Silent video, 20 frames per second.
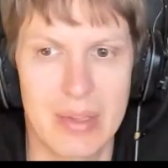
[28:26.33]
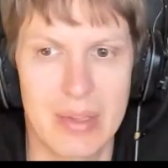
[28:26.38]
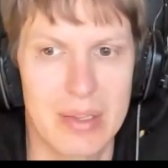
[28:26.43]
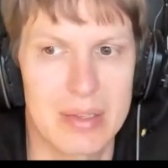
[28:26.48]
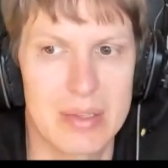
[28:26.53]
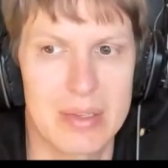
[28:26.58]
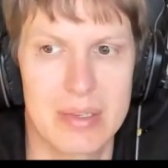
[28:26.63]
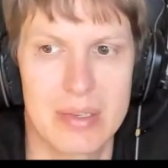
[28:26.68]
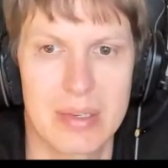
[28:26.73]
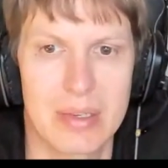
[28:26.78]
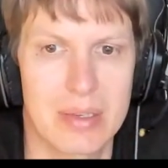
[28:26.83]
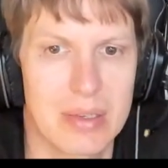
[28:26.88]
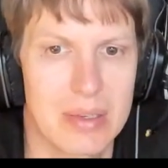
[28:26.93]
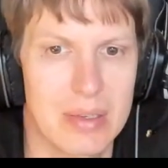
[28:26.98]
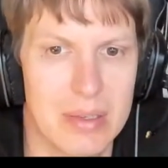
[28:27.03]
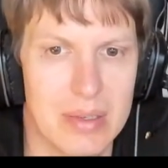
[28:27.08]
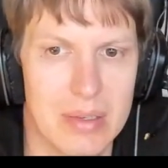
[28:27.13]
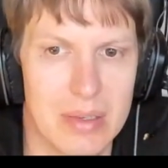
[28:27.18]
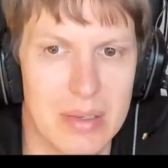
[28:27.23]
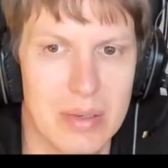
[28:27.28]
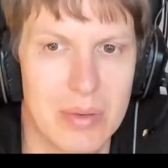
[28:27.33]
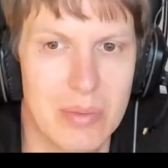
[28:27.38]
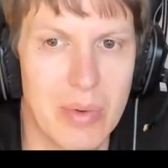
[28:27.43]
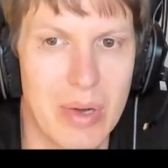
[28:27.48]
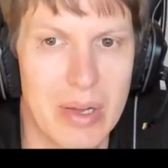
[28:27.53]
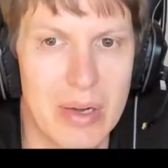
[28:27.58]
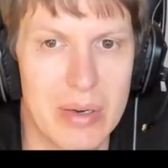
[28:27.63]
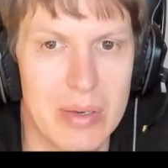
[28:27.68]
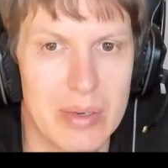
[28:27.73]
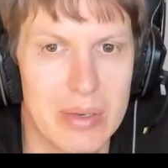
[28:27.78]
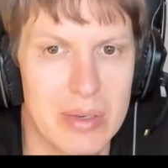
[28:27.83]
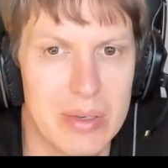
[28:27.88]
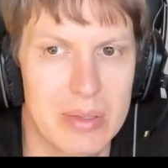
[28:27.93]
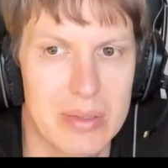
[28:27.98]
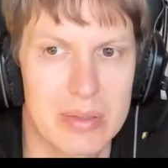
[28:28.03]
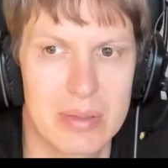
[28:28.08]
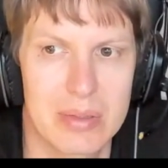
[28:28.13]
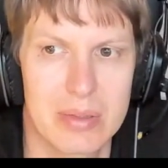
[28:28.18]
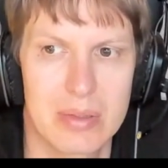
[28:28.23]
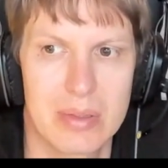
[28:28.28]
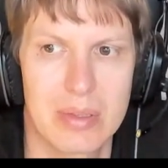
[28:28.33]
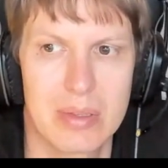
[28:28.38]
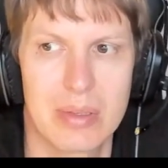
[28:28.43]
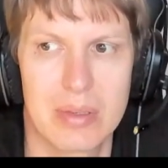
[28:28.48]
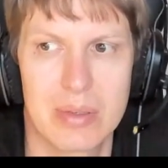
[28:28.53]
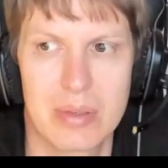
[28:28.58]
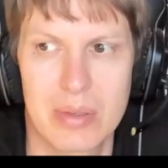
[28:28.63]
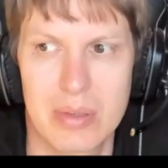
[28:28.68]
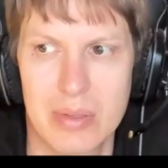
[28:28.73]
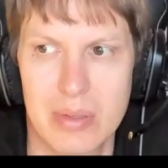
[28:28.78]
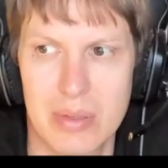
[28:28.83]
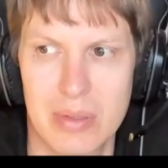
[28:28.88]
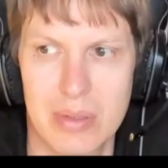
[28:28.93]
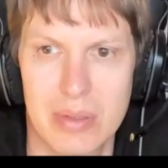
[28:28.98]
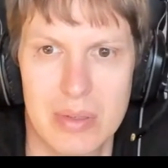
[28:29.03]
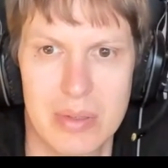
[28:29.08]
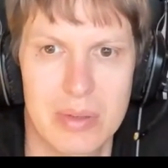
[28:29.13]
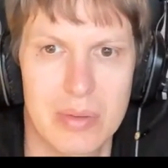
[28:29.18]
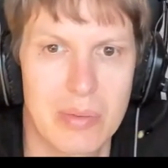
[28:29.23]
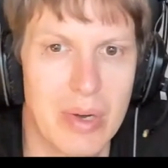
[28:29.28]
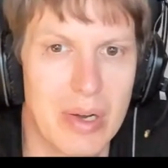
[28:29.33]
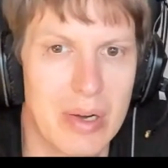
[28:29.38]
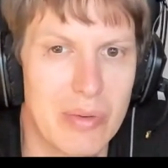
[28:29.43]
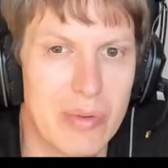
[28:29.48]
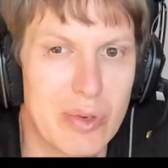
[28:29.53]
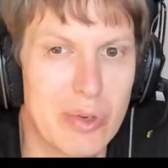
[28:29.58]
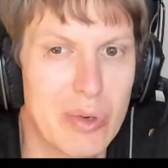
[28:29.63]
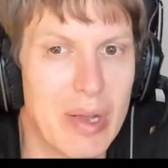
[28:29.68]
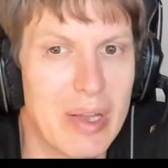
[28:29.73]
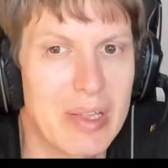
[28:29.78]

It's uh, one, uh, uh, uh, one of two.